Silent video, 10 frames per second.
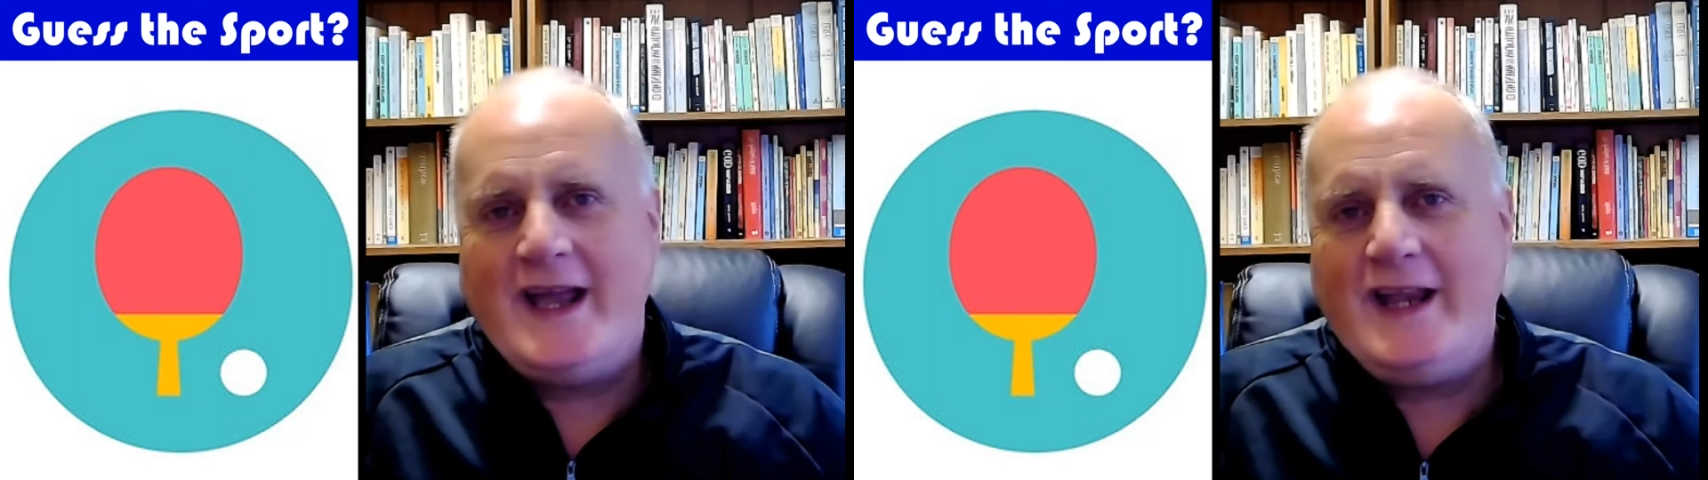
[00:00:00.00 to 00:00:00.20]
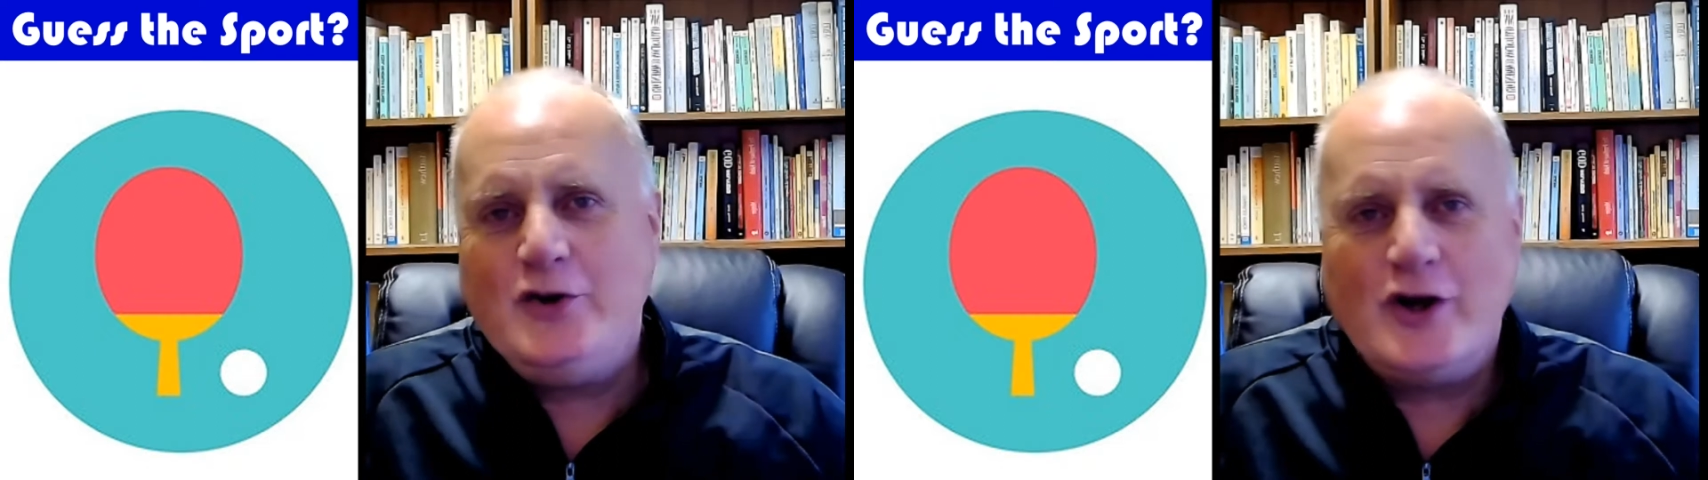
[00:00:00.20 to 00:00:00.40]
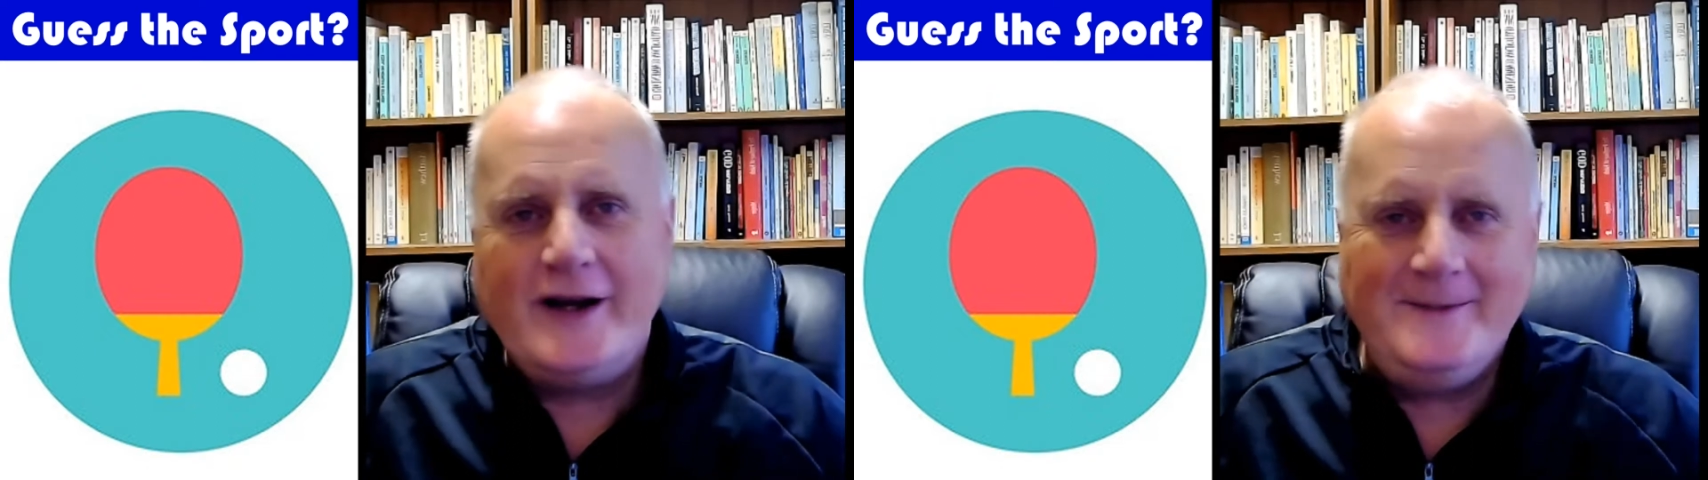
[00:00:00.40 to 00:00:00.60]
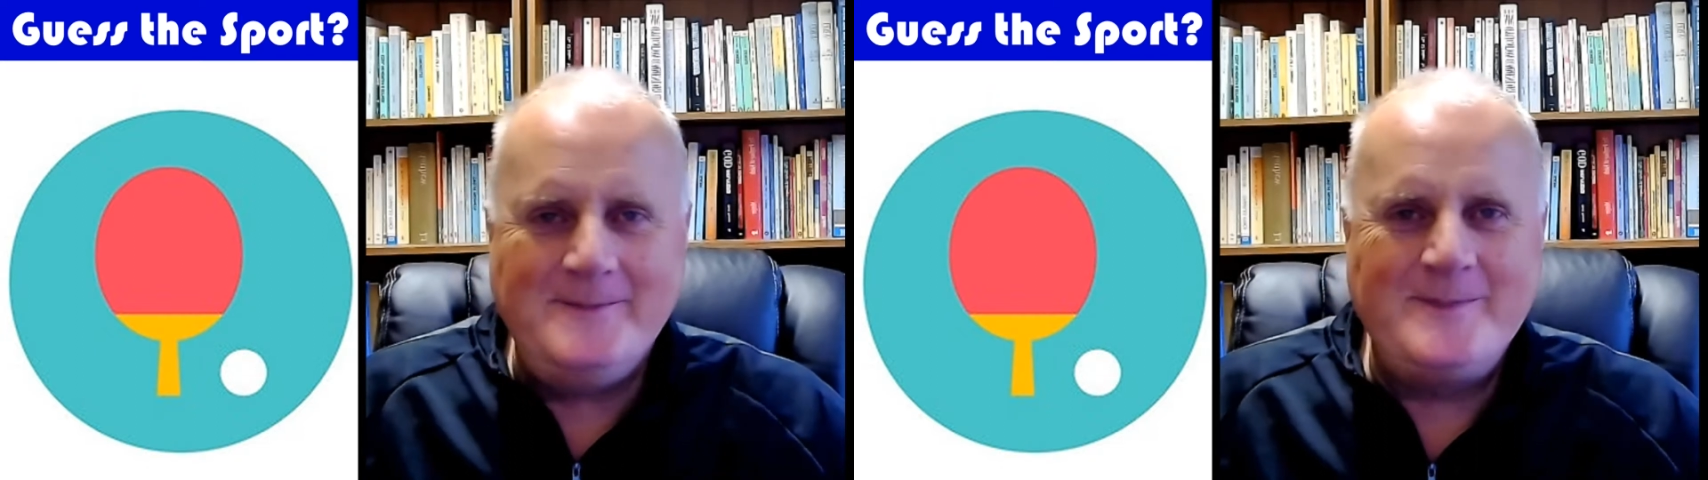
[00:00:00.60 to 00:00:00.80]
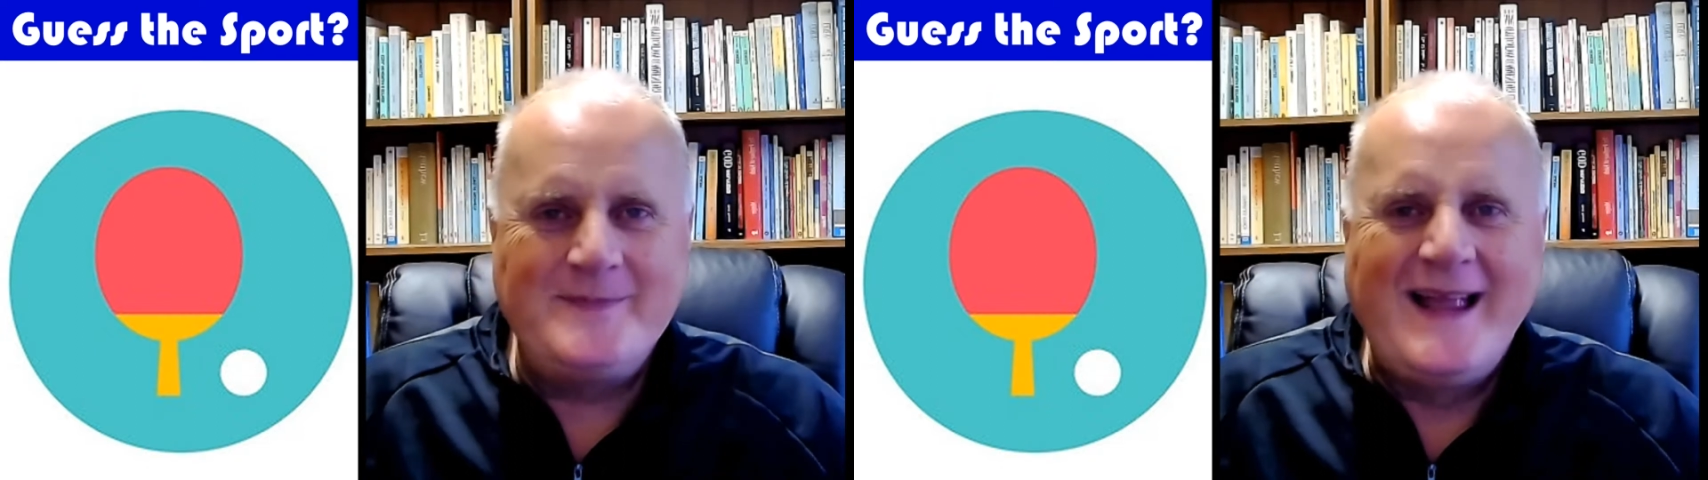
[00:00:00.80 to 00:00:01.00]
you got it.
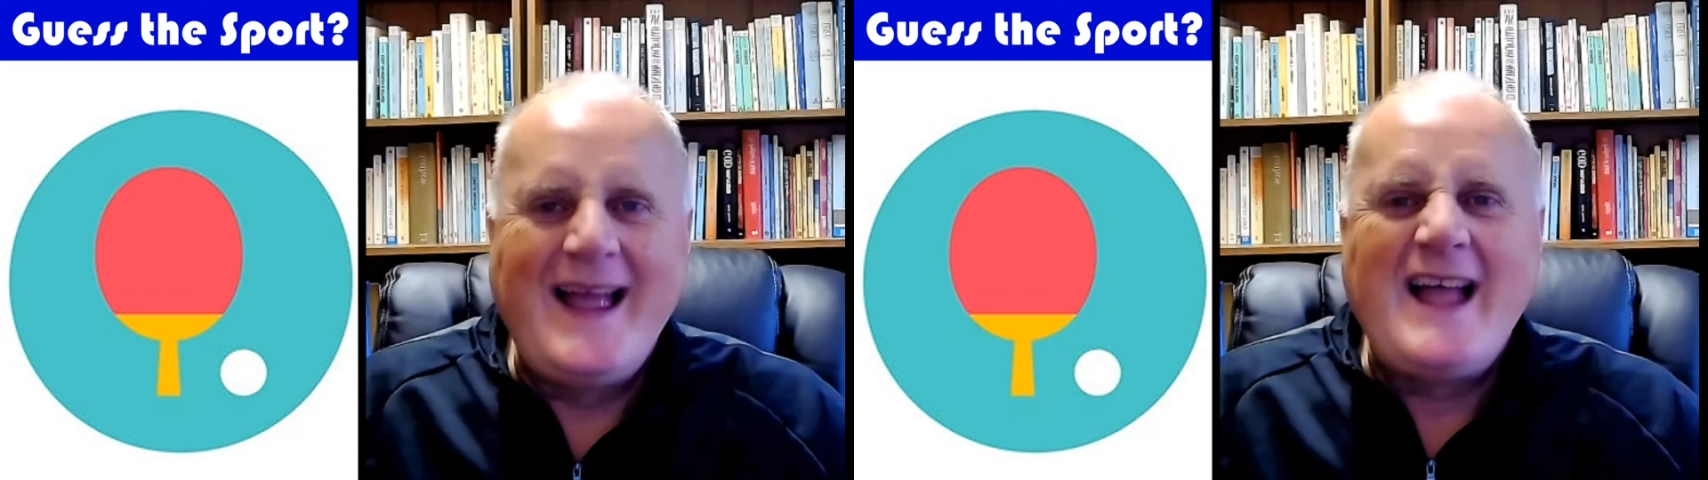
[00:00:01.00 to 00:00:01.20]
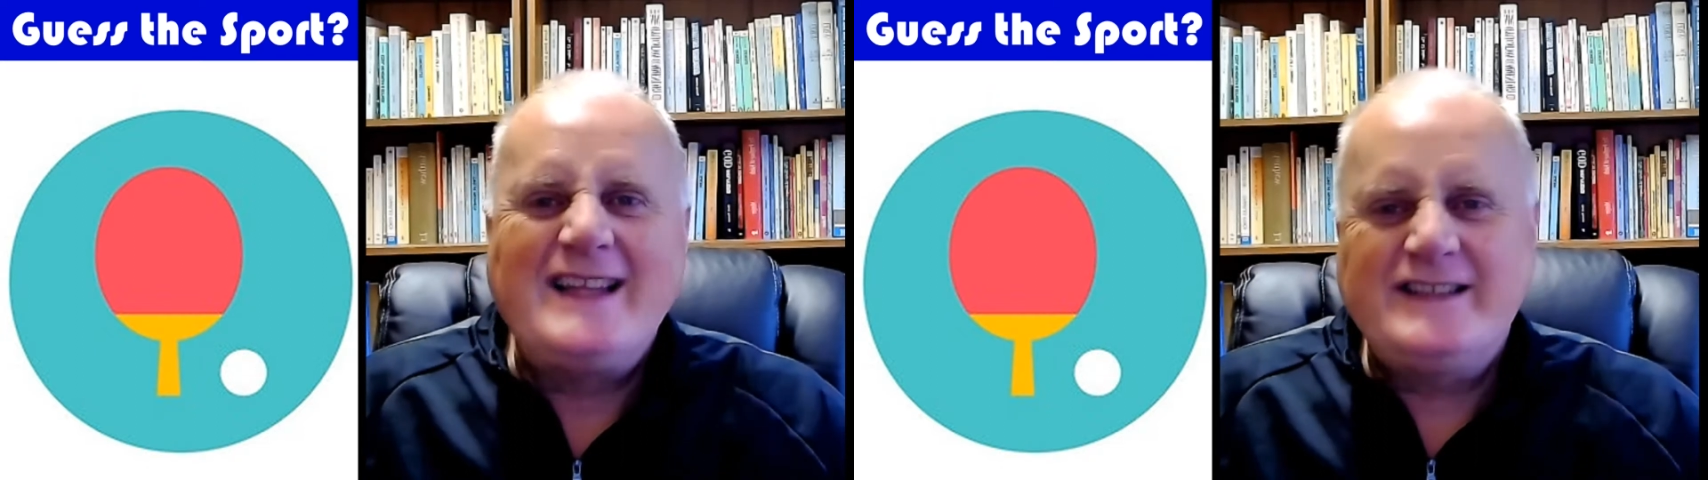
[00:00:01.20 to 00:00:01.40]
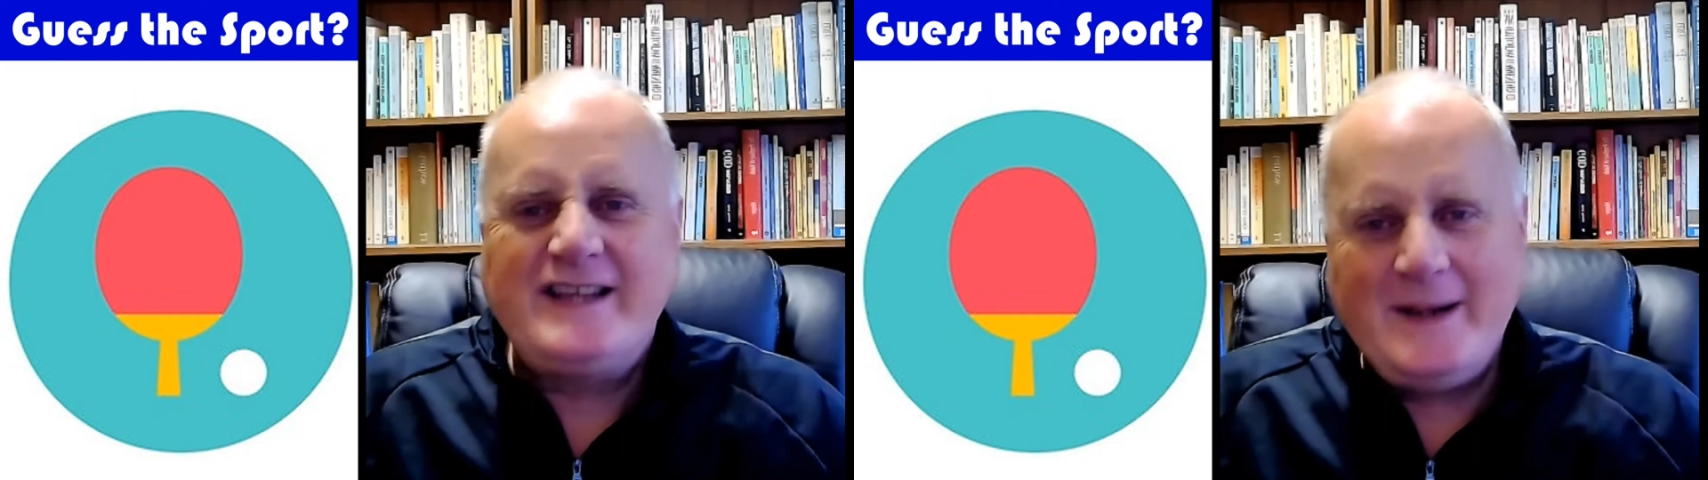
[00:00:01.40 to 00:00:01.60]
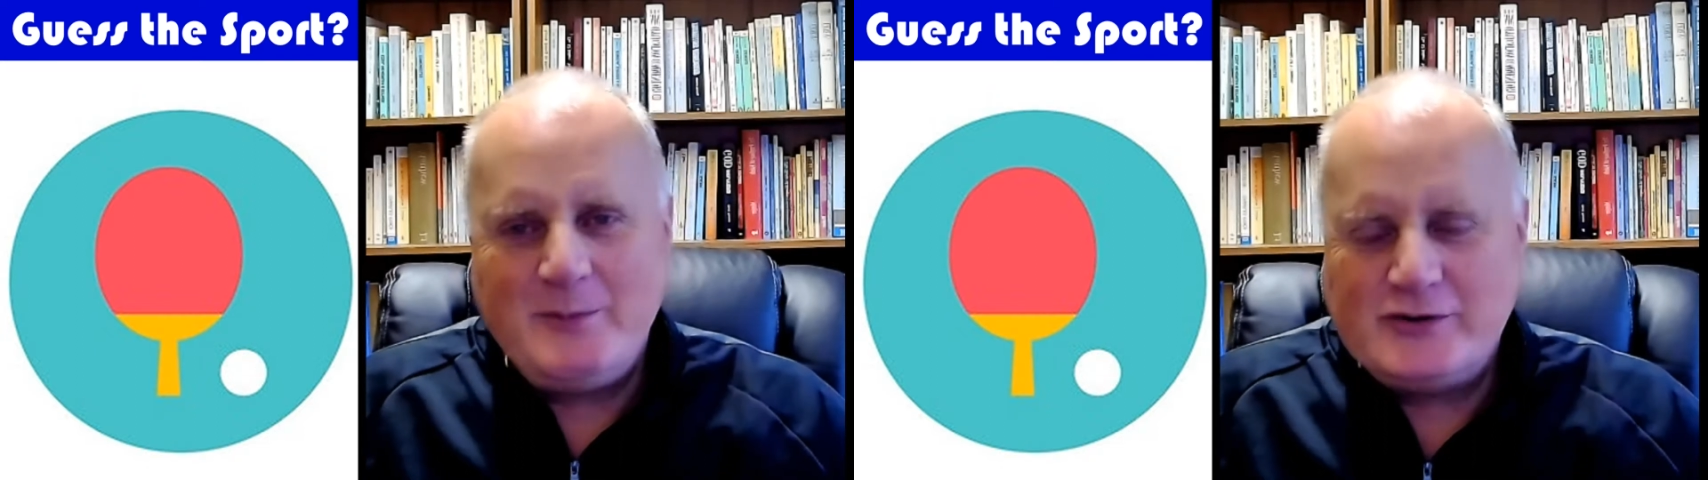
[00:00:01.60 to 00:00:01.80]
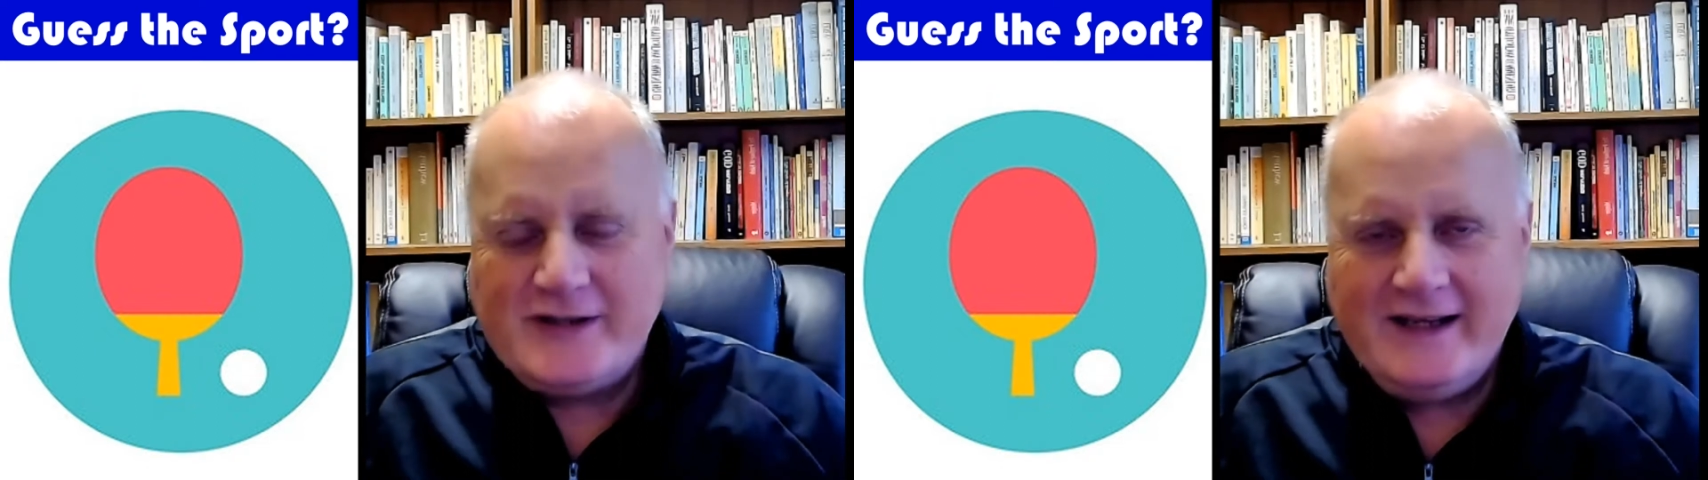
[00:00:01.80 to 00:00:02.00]
Table
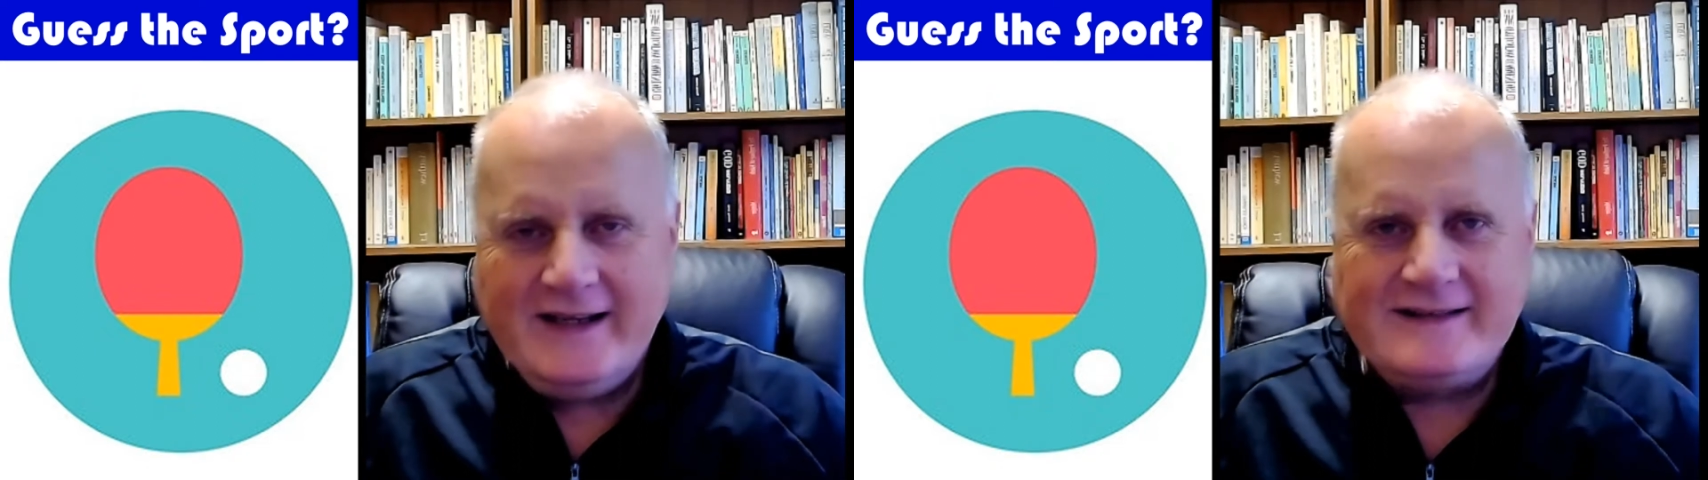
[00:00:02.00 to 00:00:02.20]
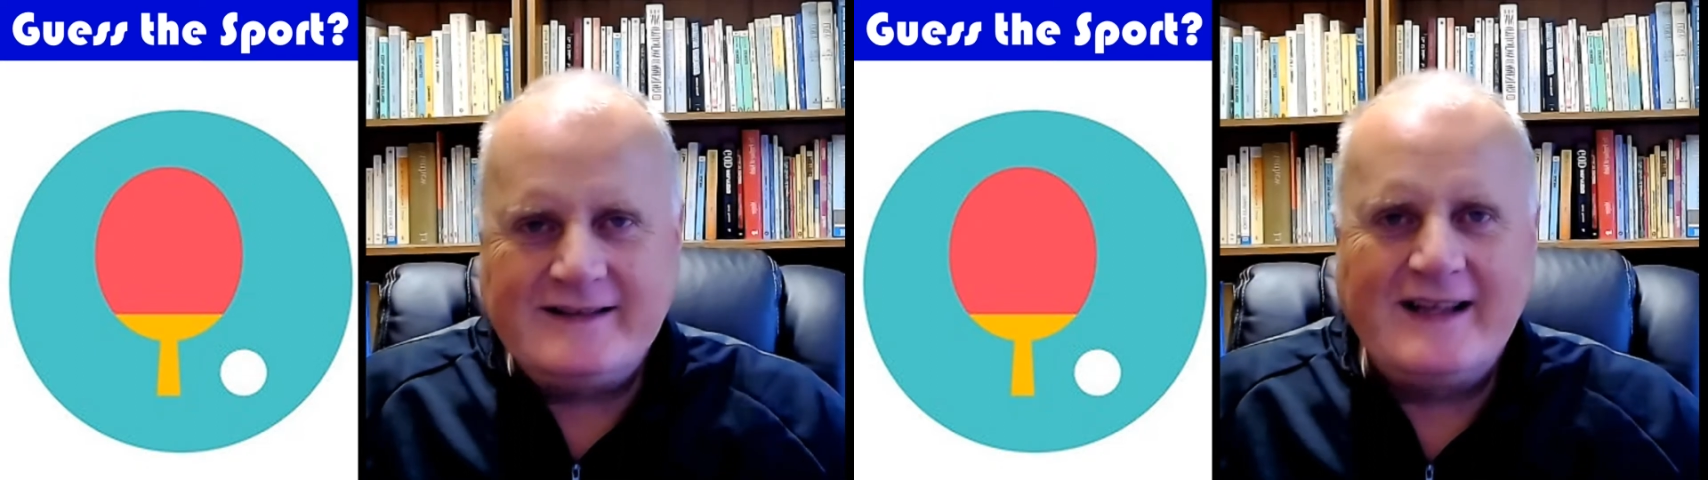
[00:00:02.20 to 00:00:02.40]
tennis.